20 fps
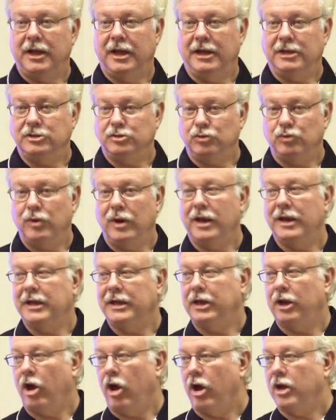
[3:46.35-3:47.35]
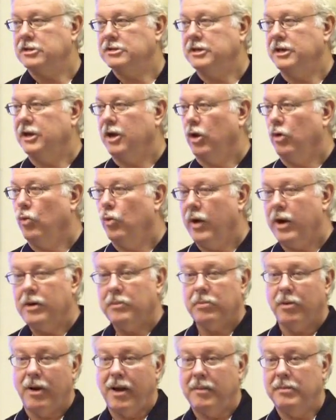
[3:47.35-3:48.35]
is really causing a wear
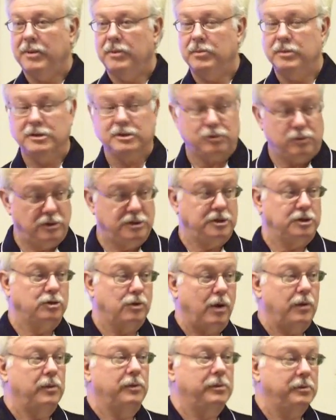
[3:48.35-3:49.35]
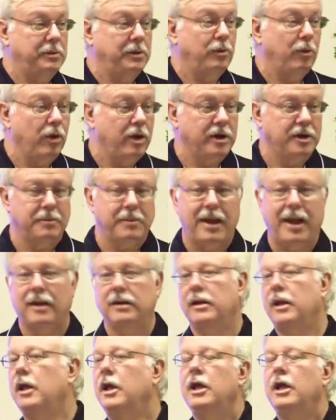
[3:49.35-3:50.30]
problem, which is what we would be worried about.